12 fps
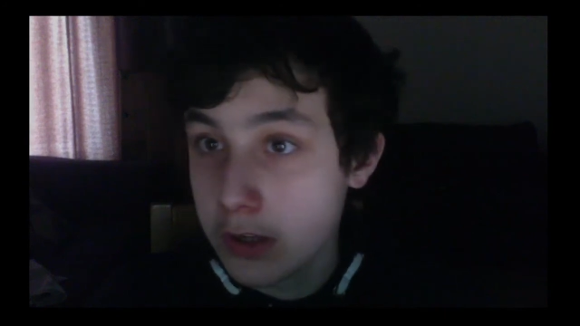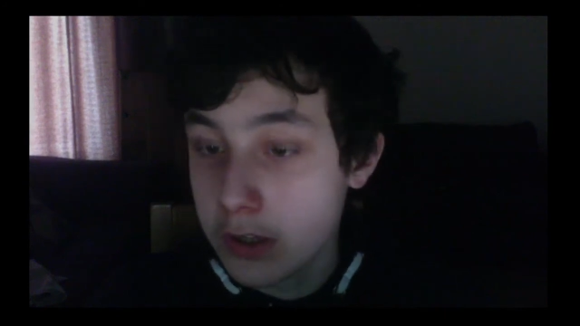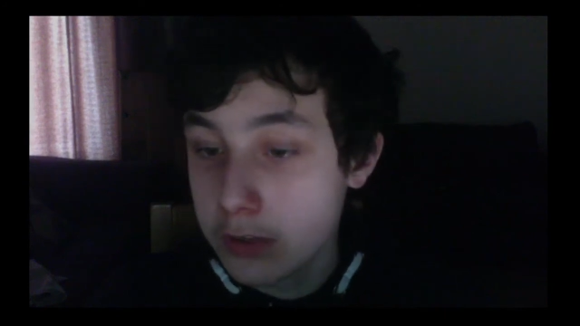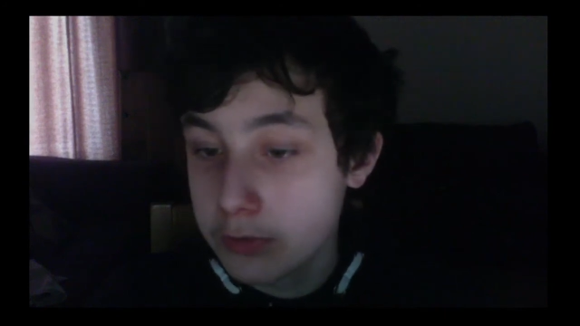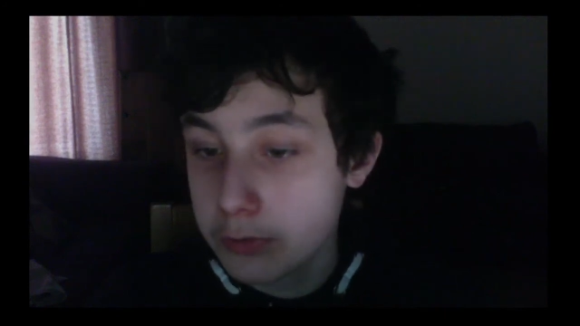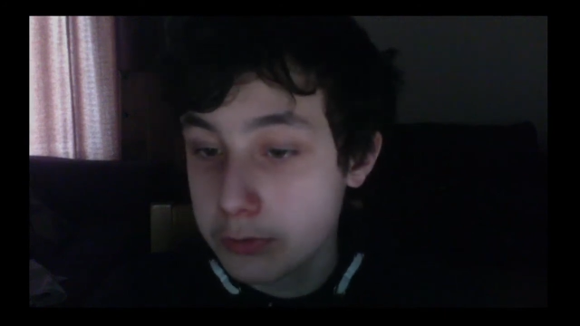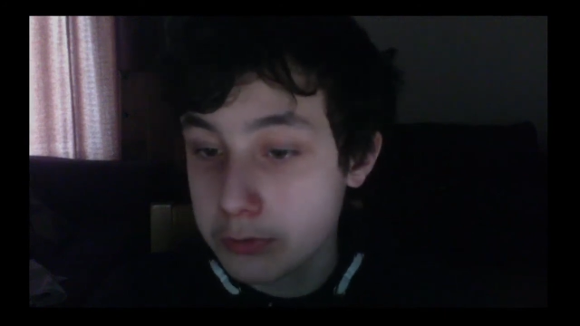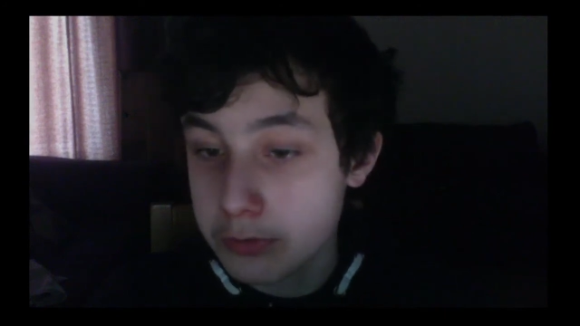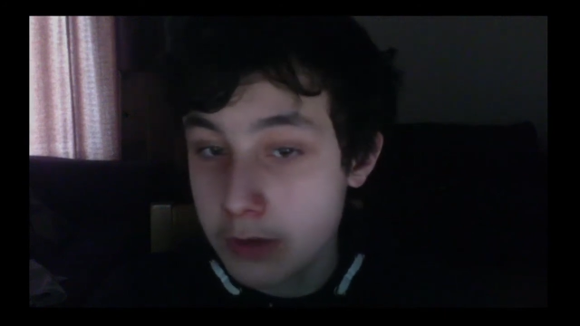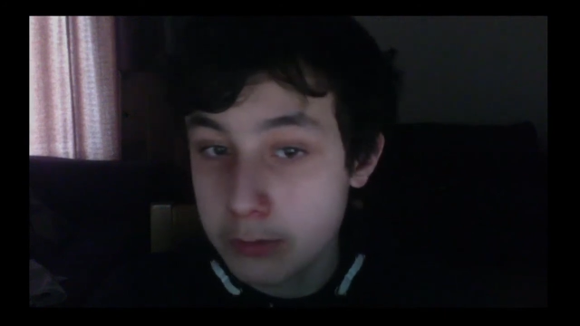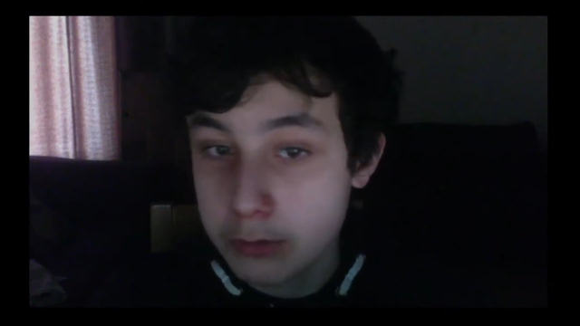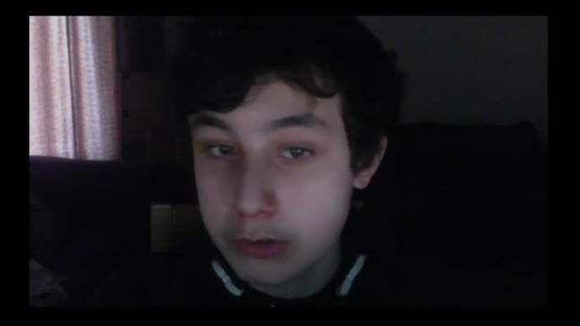for subscribing
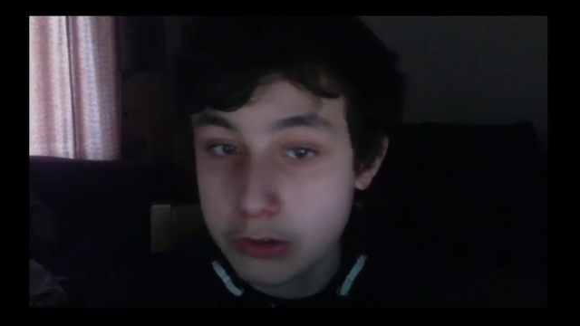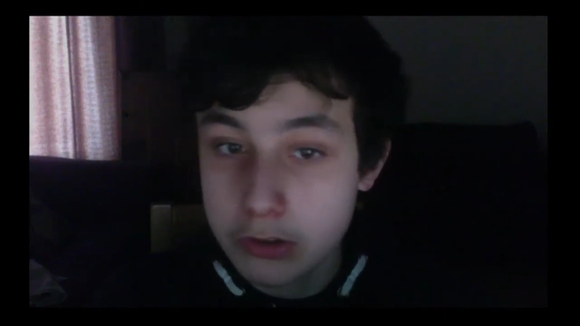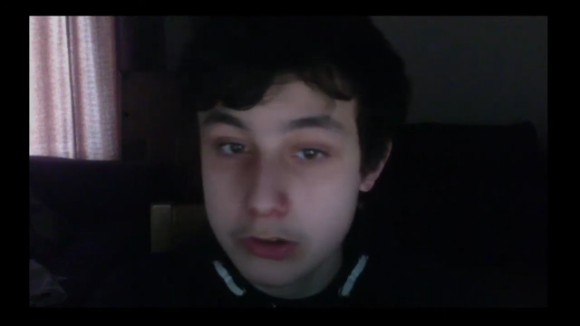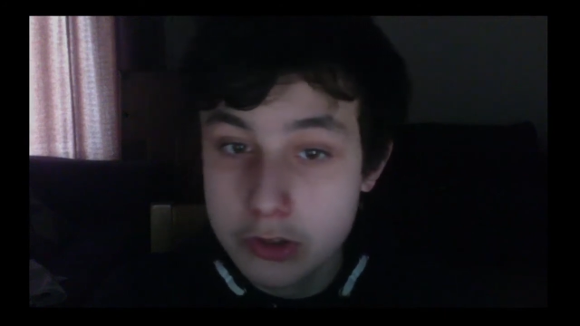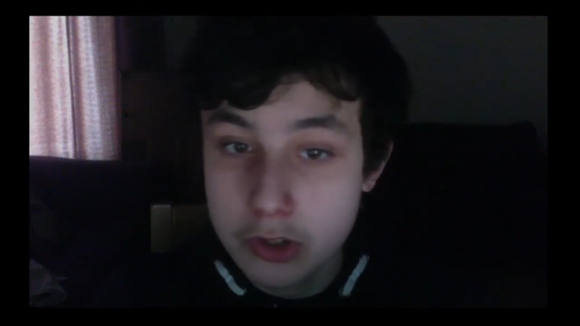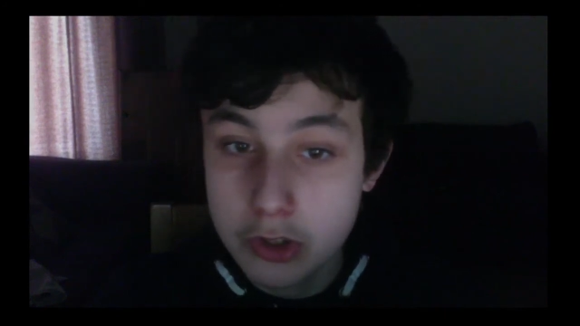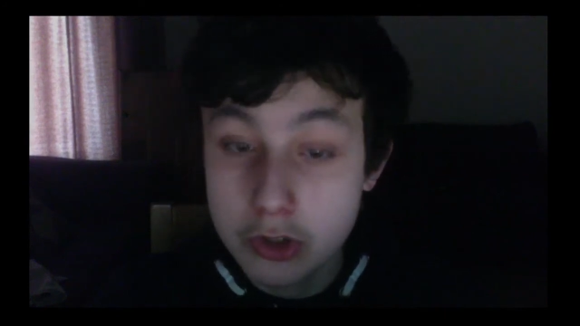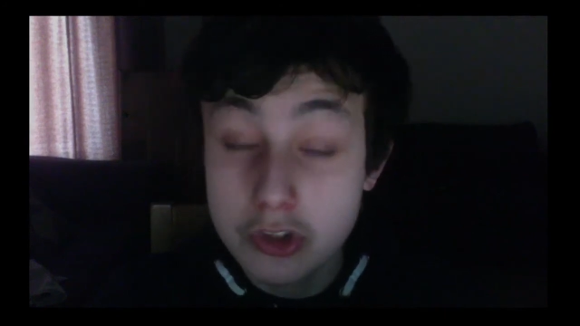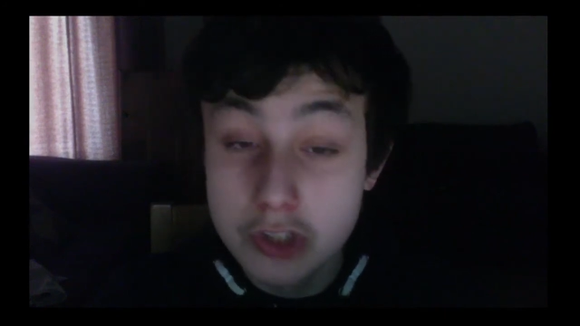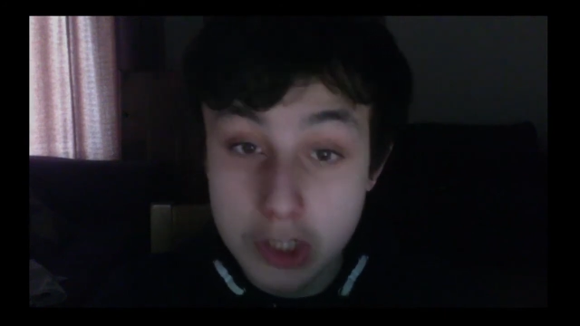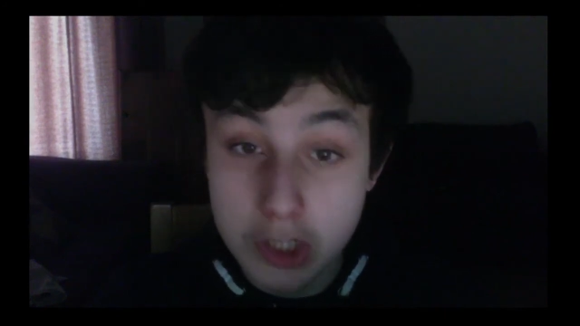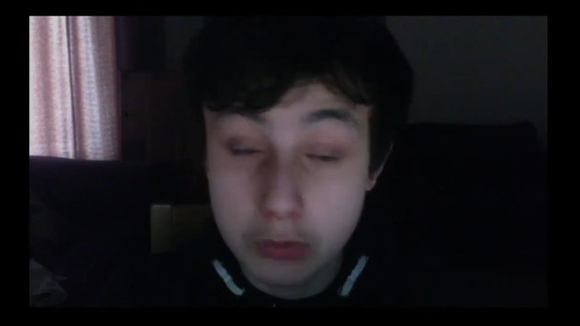to the, the
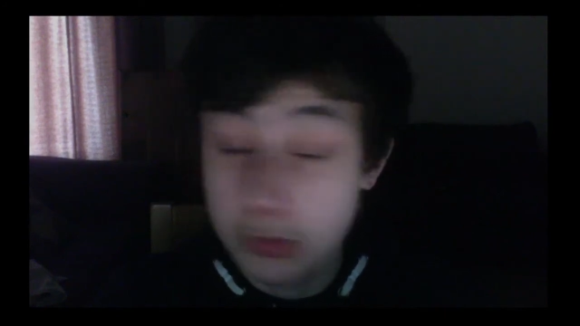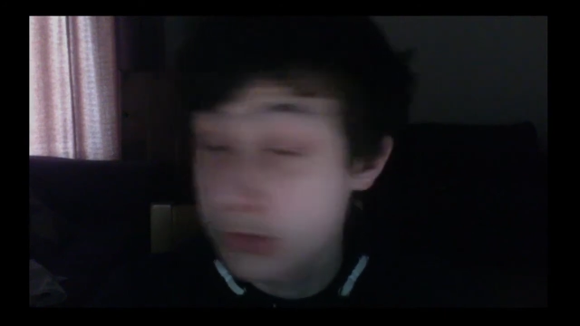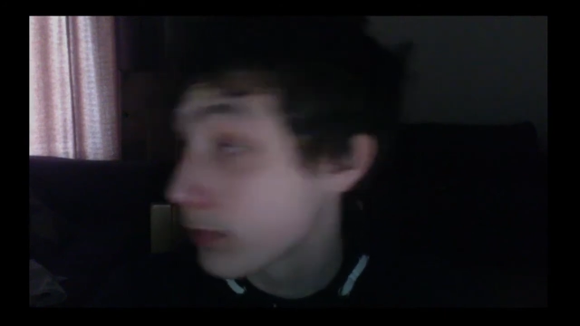channel.